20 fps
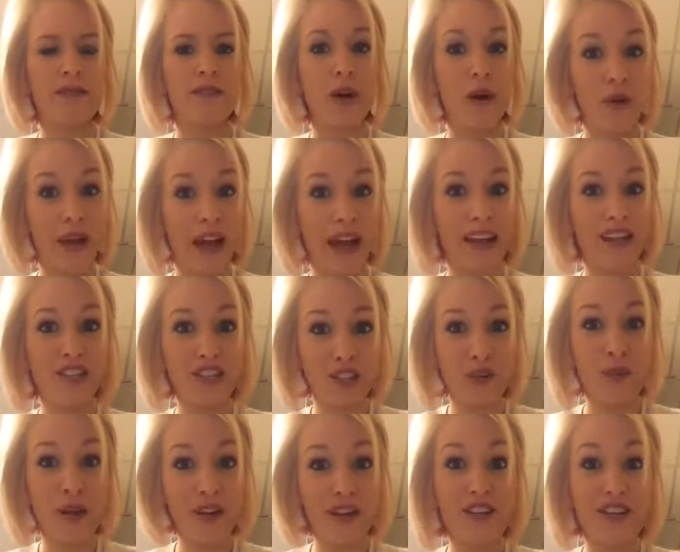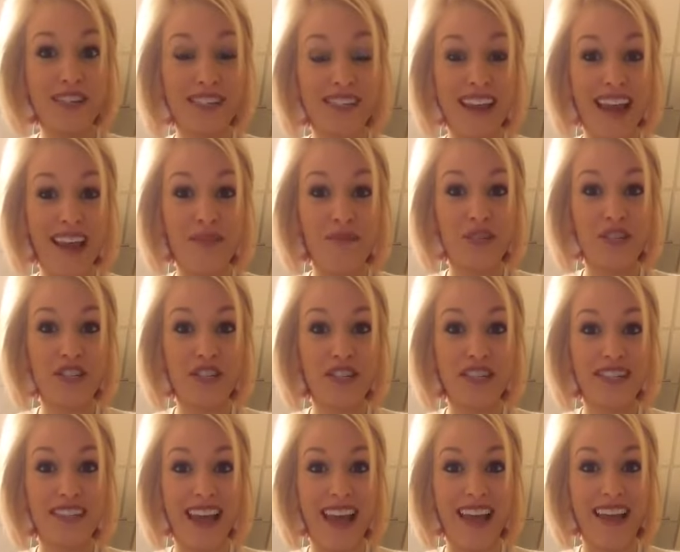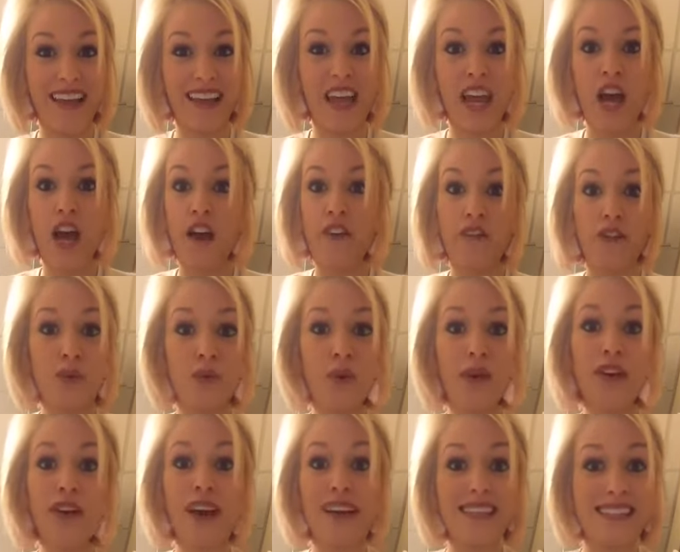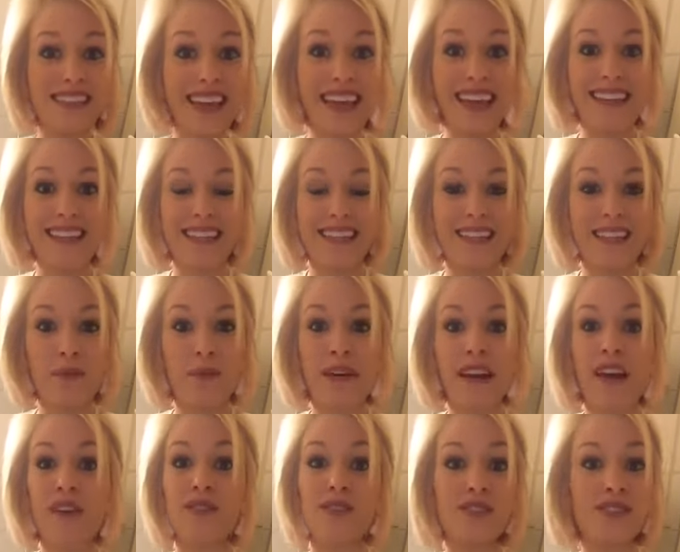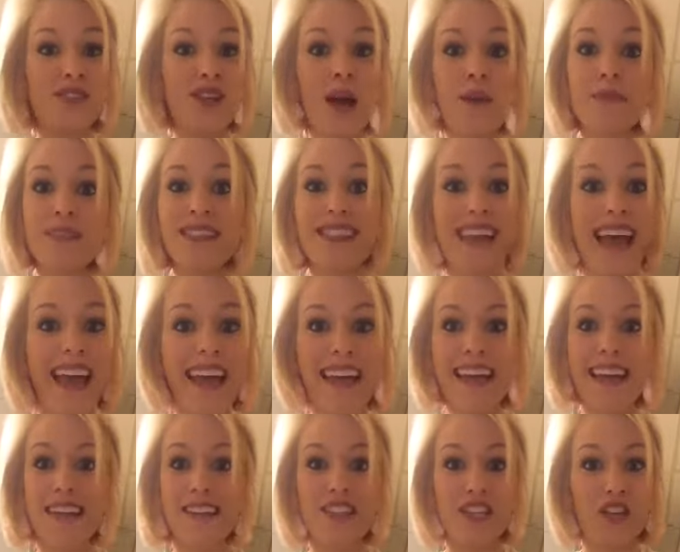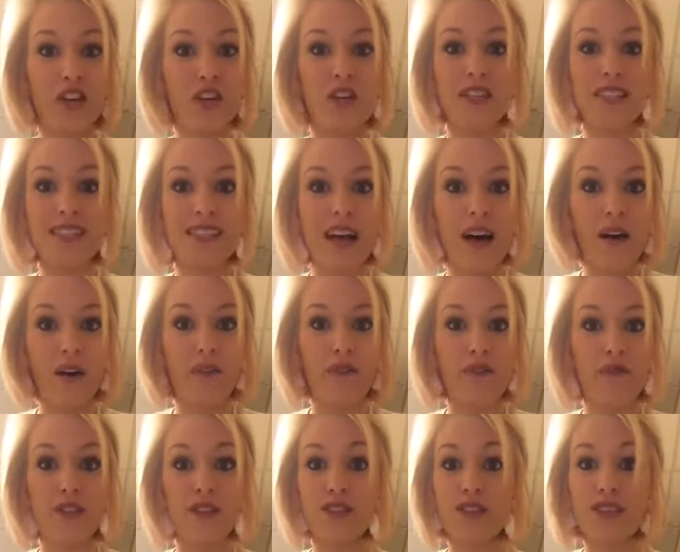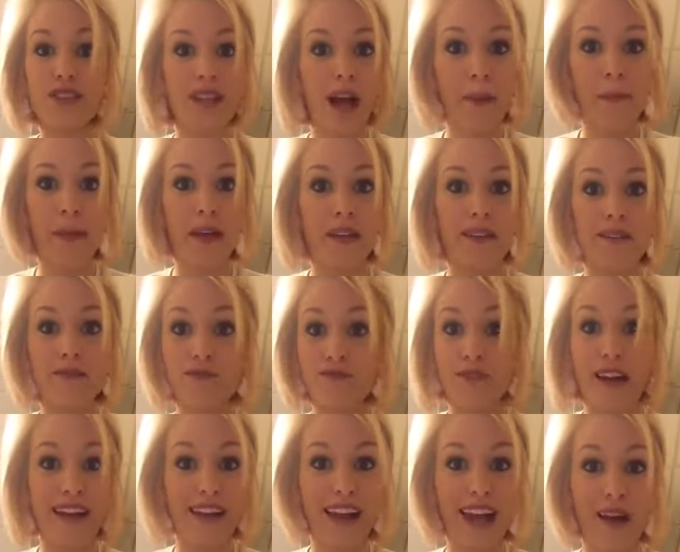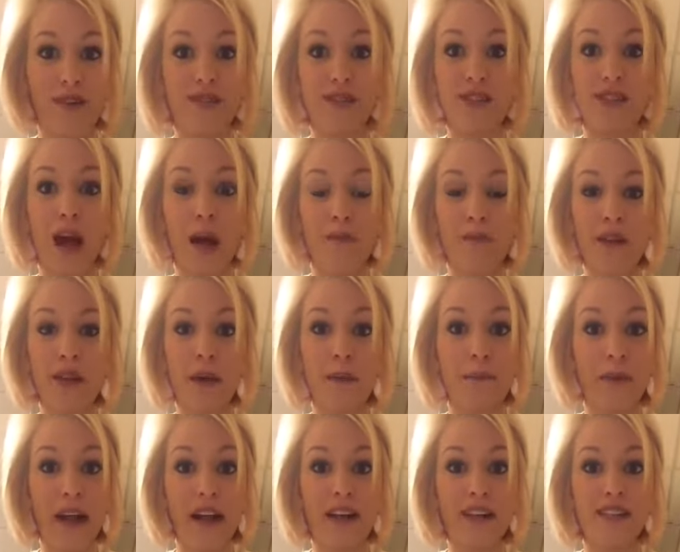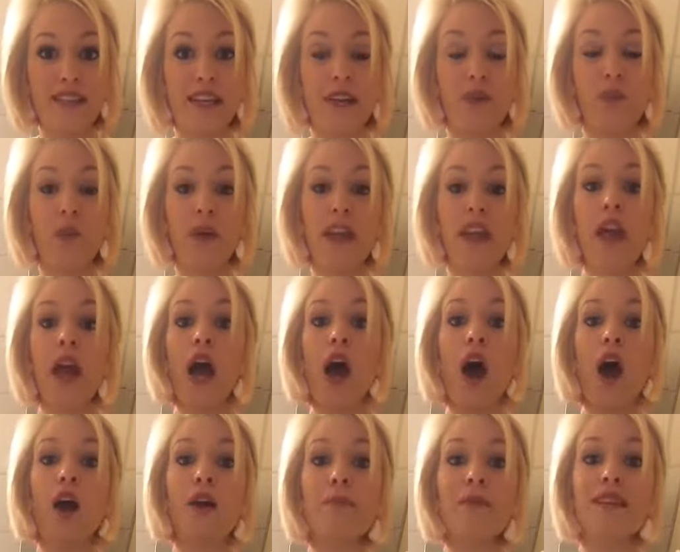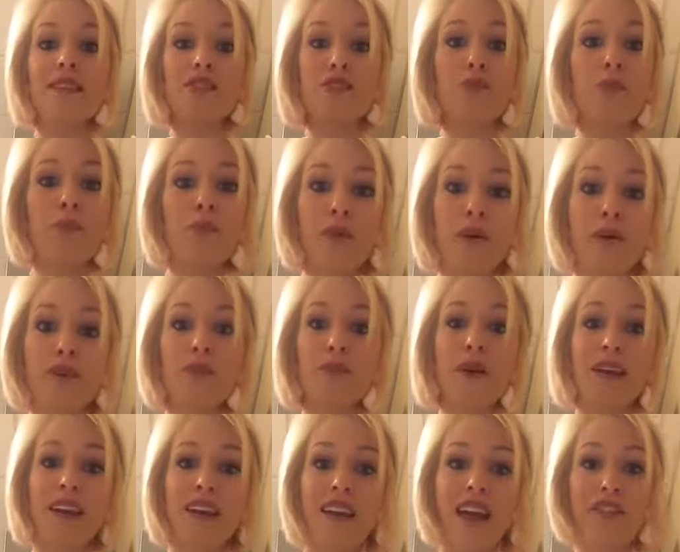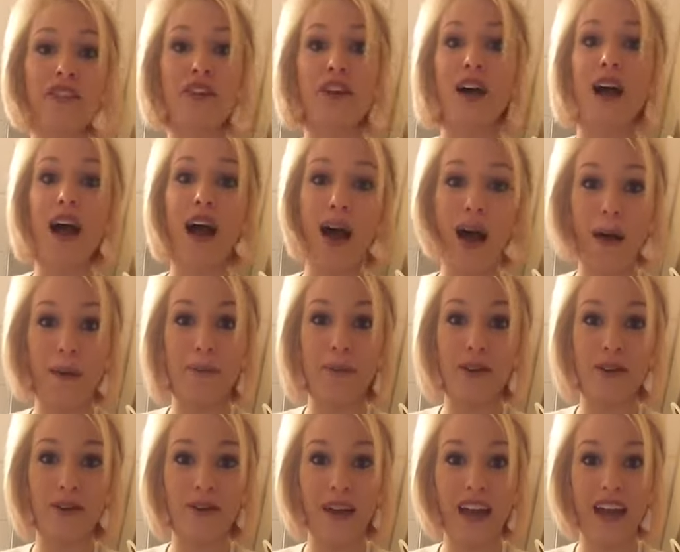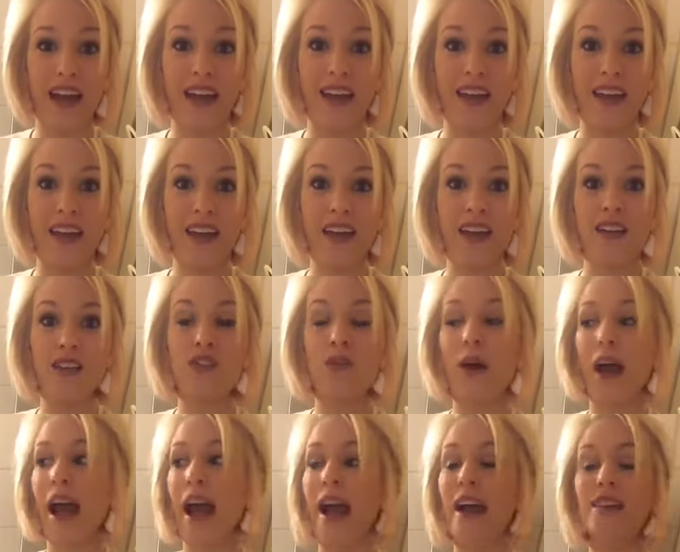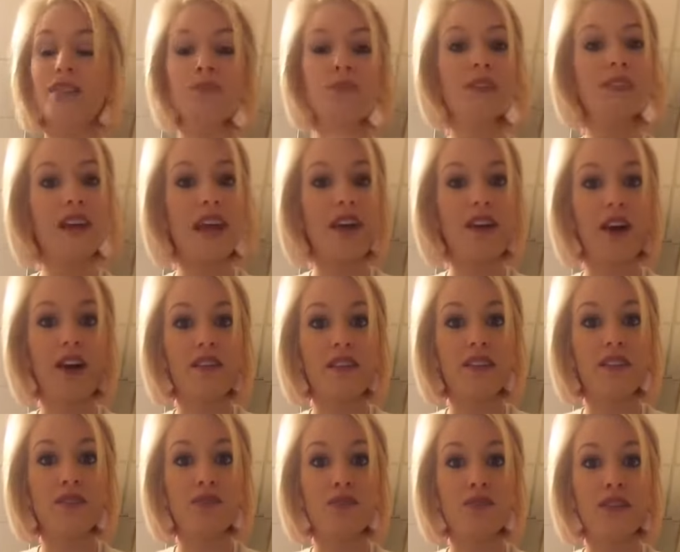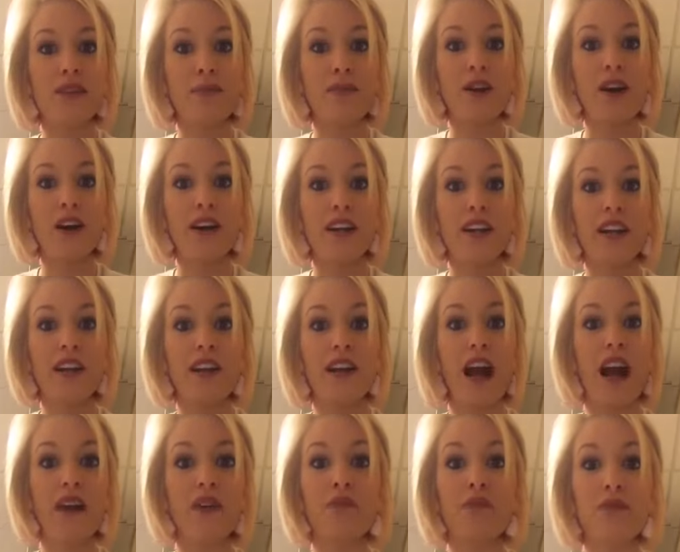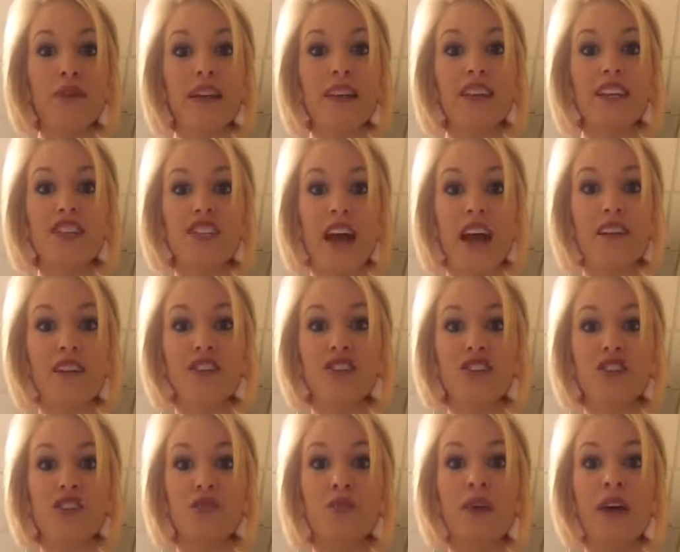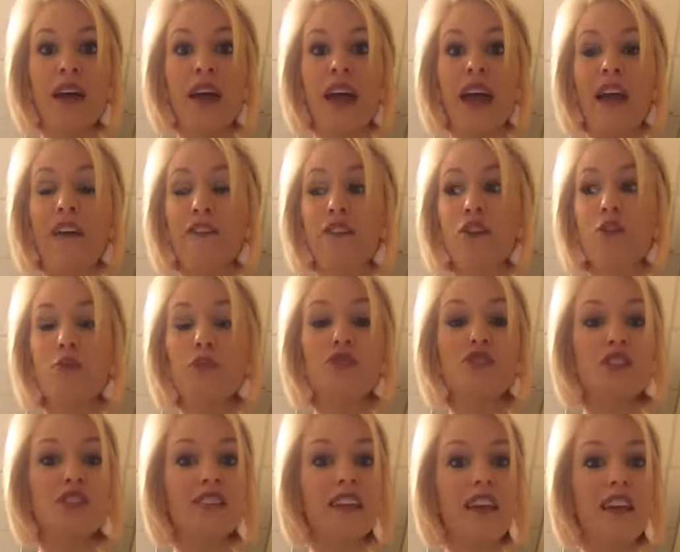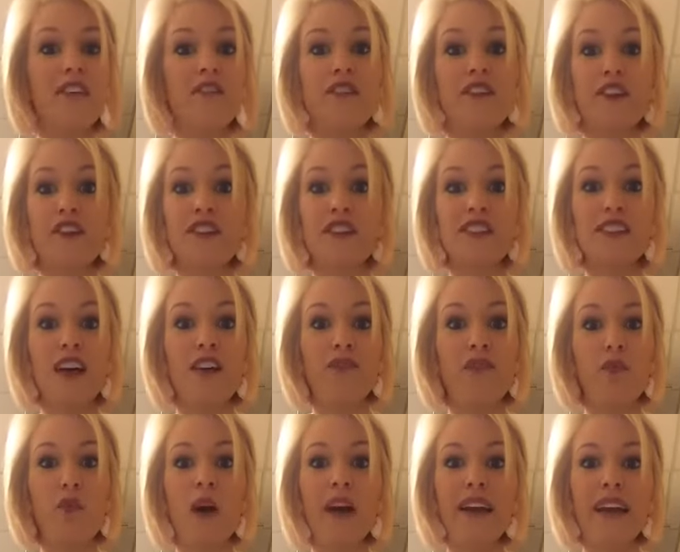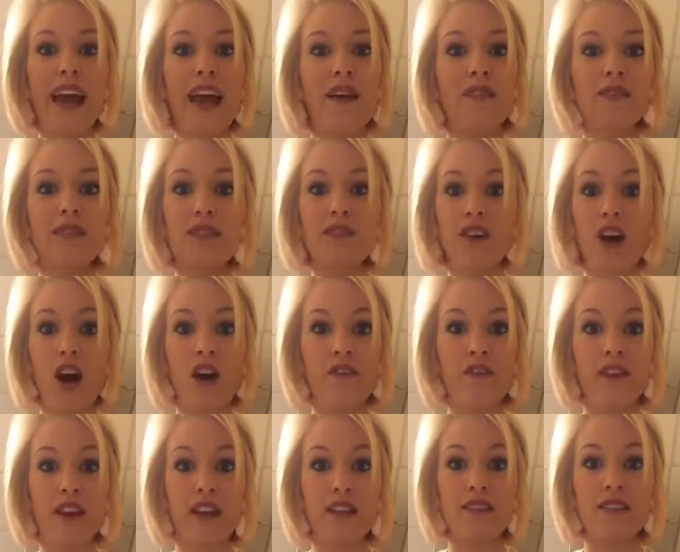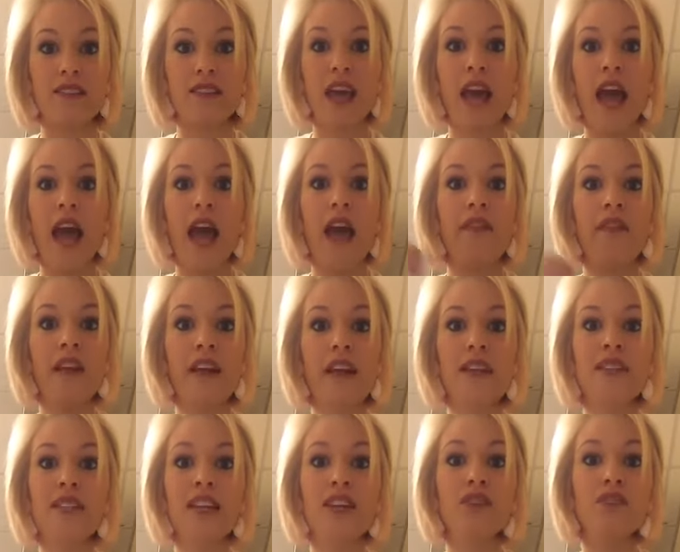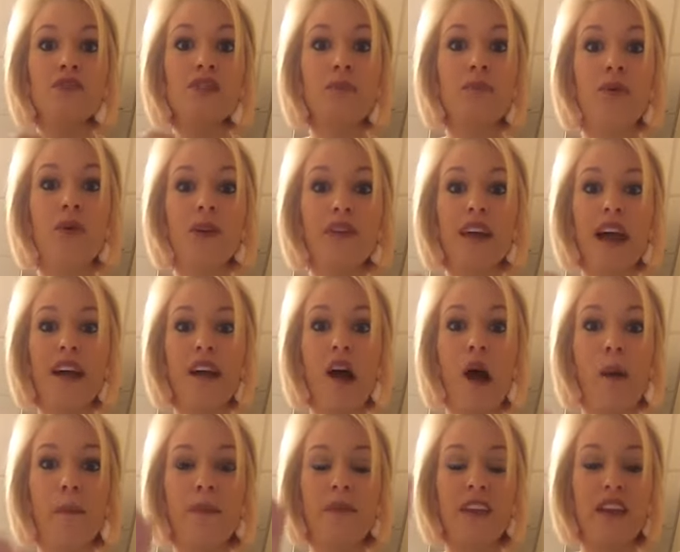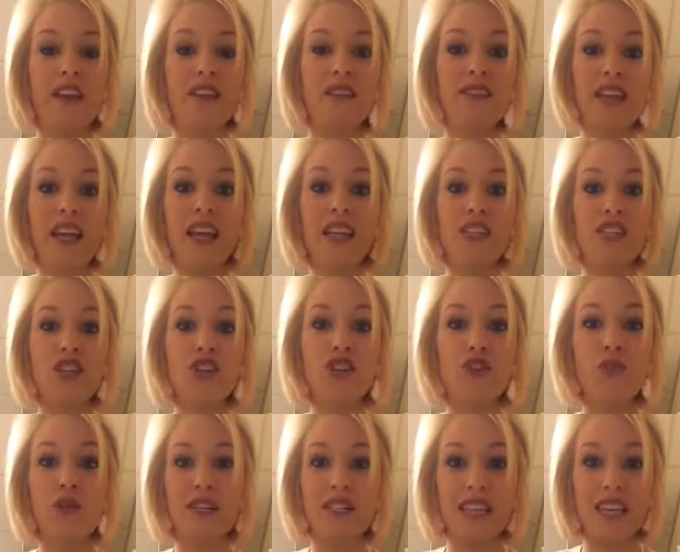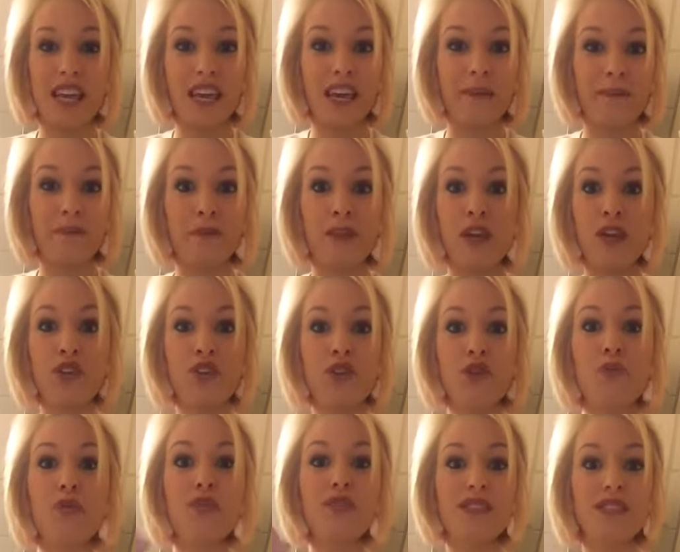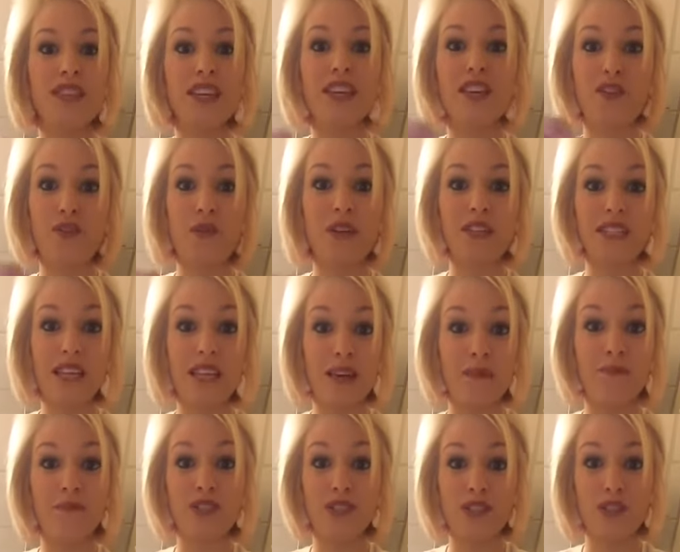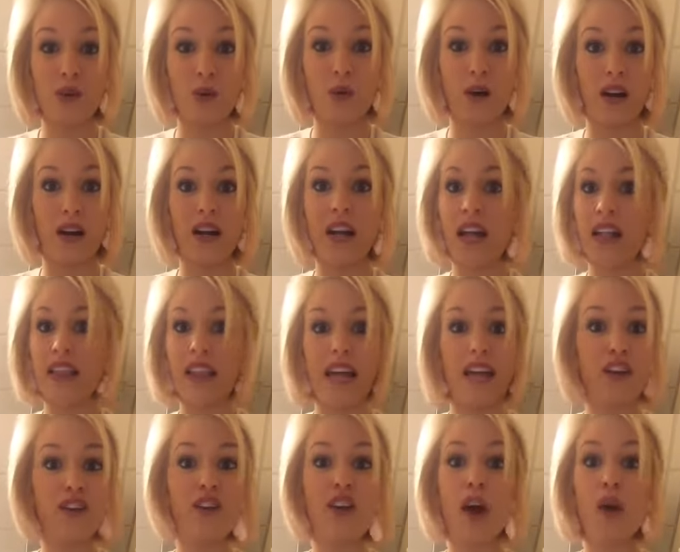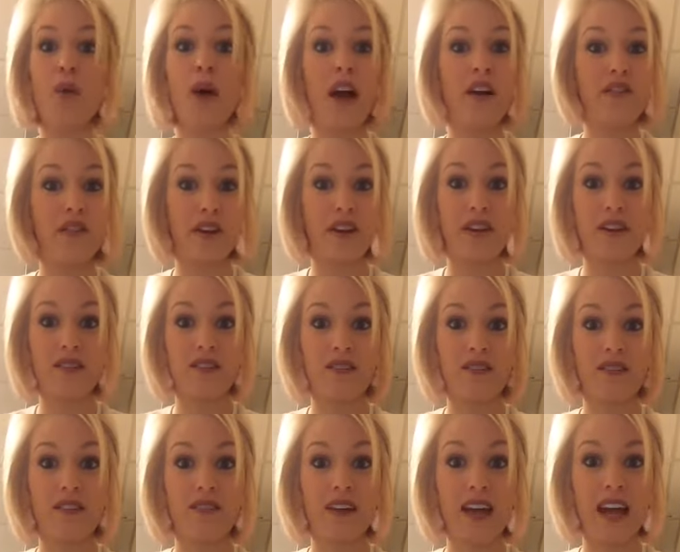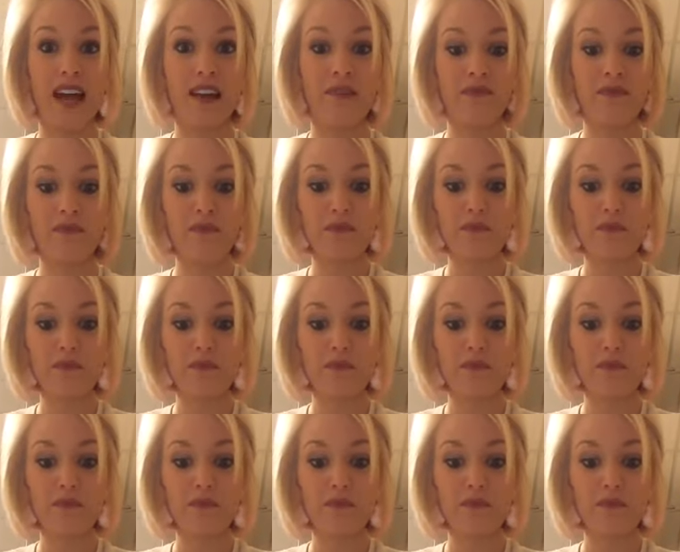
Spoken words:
Okay, do you understand what you're saying? If you would not say it to someone else, stop saying it to yourself. Stop it right now. Stop the comparison. We are meant to build one another up, okay? So as we take on this new seminar year, I really challenge you, if you will just give yourself 1 ounce of confidence and then continue to pour that confidence into your team, you will see your team soar like no other, okay?